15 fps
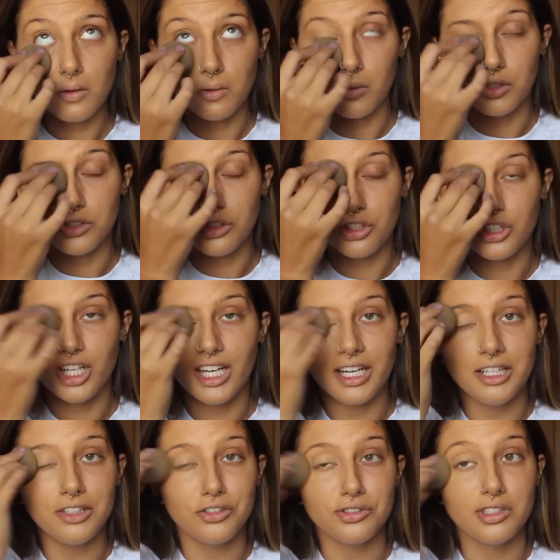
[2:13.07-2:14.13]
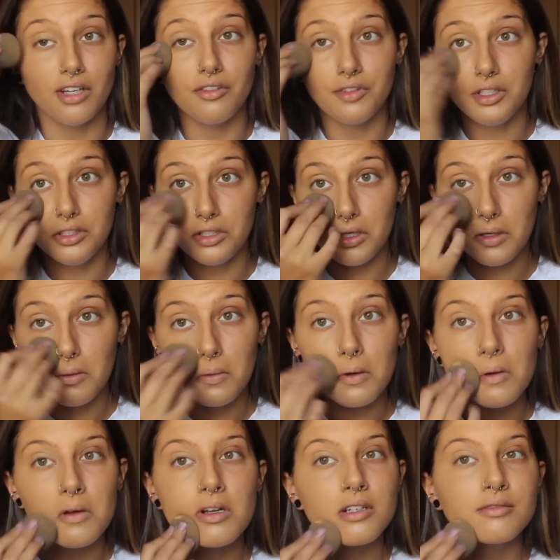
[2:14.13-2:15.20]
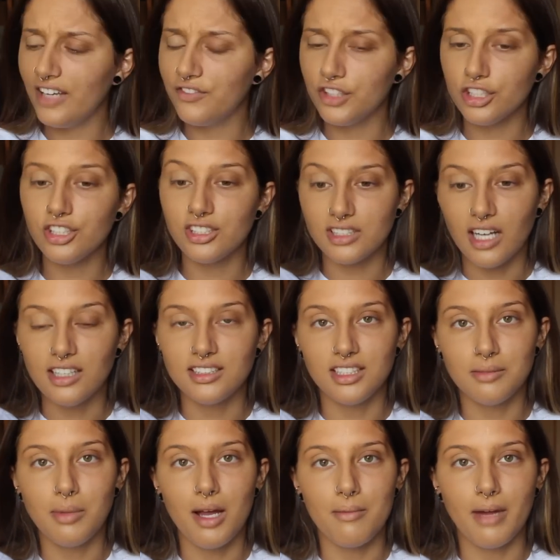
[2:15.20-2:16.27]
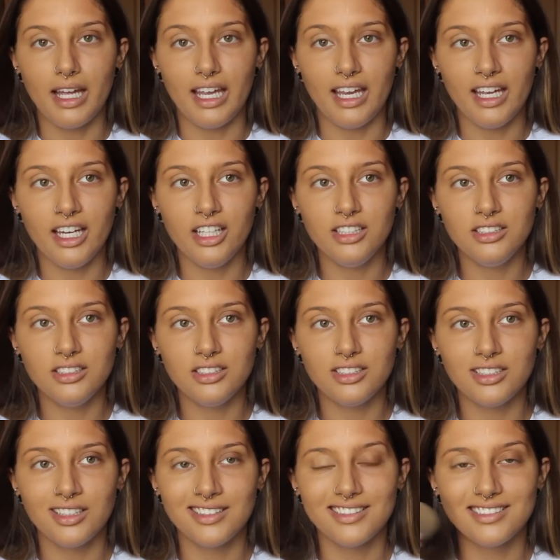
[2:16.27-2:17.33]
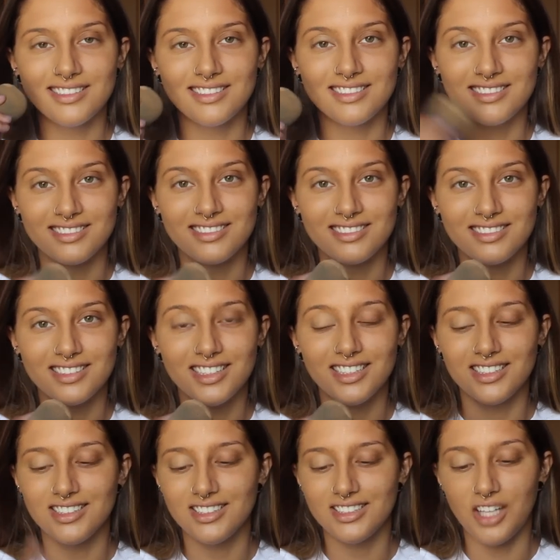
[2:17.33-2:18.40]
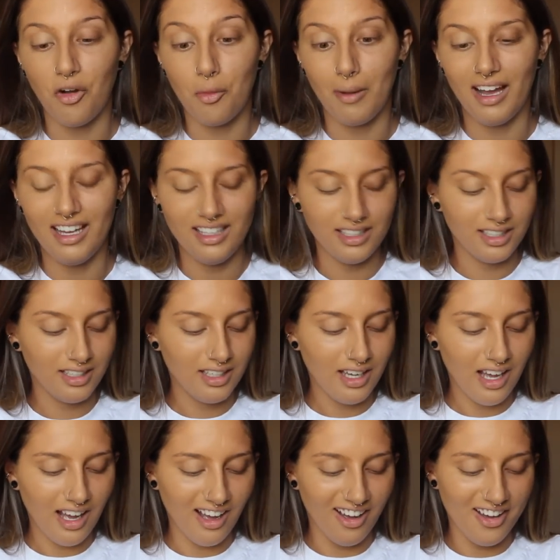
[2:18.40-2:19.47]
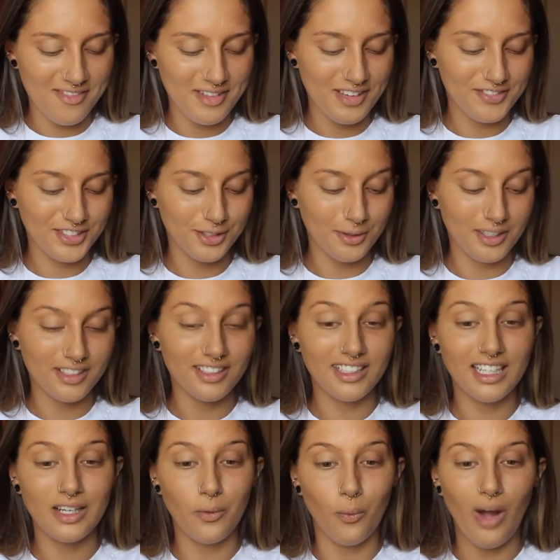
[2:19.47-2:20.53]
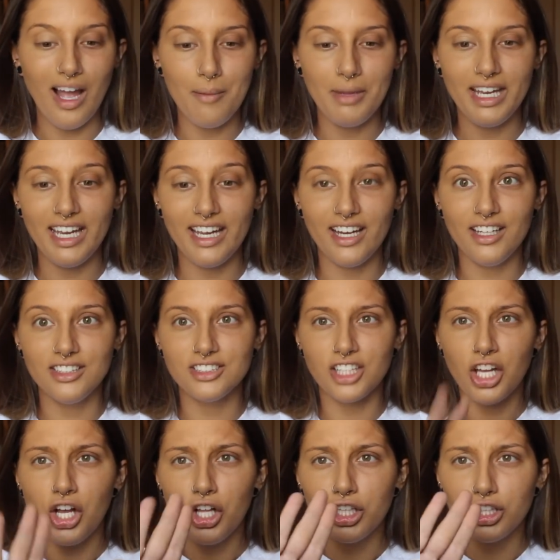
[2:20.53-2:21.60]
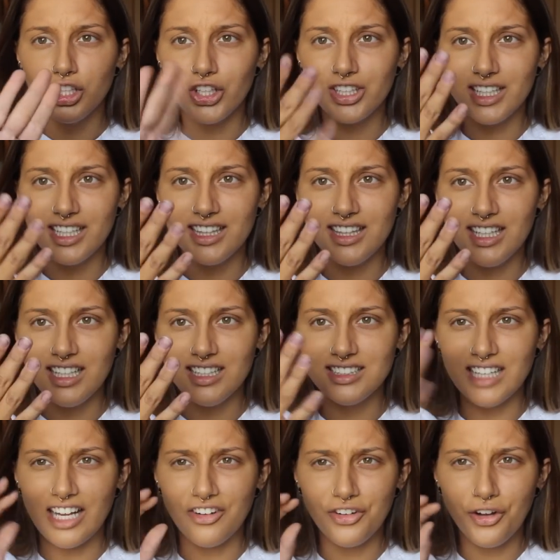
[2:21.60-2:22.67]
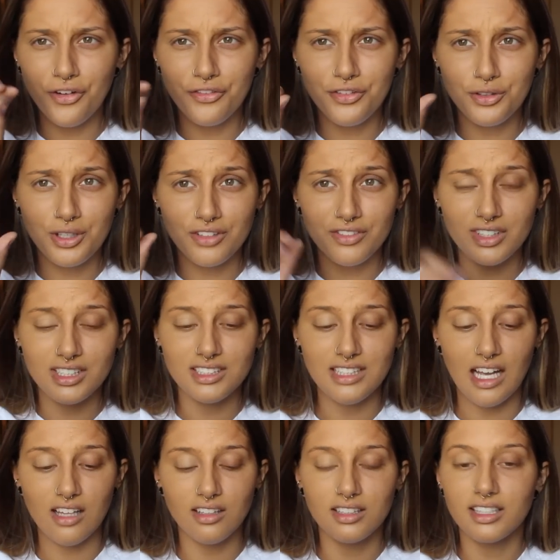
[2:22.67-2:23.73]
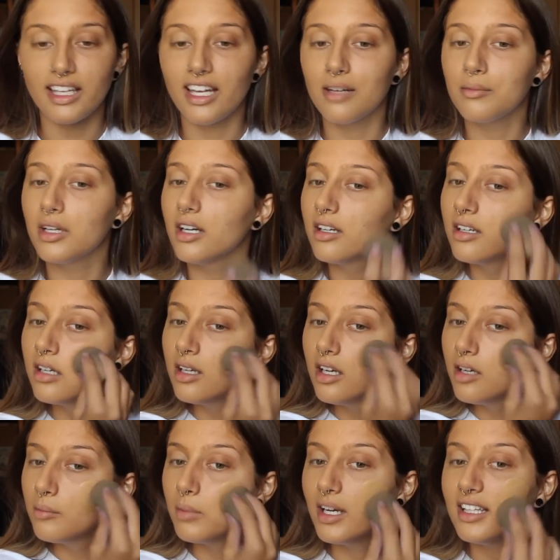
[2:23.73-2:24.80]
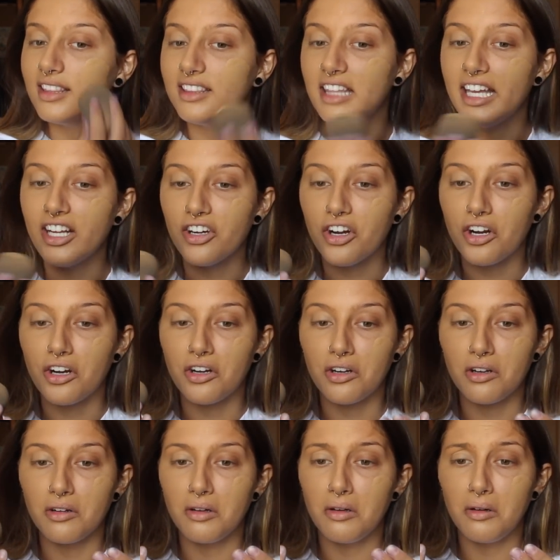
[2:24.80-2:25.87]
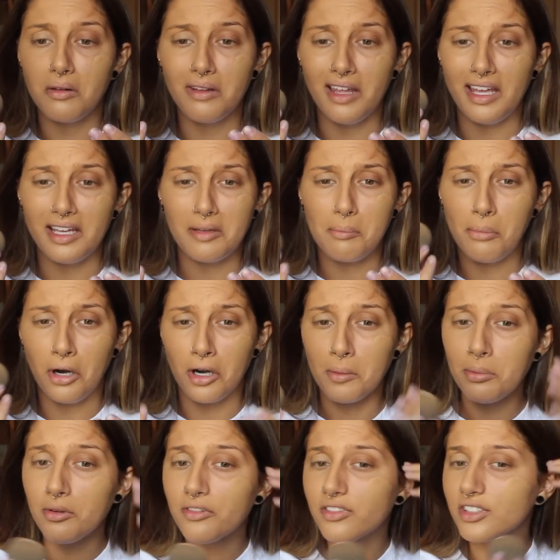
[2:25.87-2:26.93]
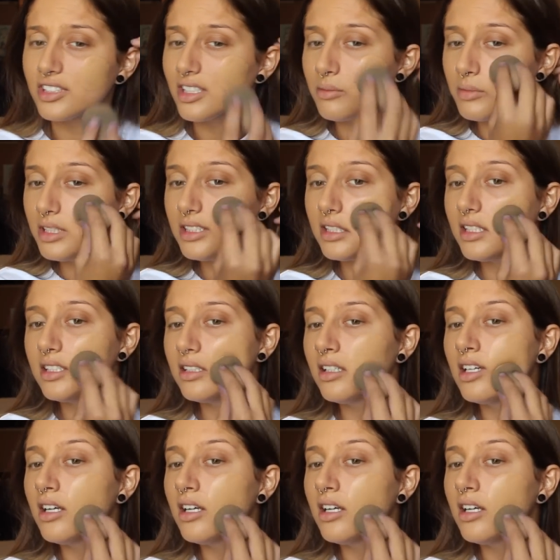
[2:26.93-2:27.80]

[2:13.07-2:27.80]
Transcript: what you're getting yourself into. If you're disgusted by my hands, so am I. If you're wondering why my hands look like this, I don't know if you can really tell on the camera, but they are like purple for some reason.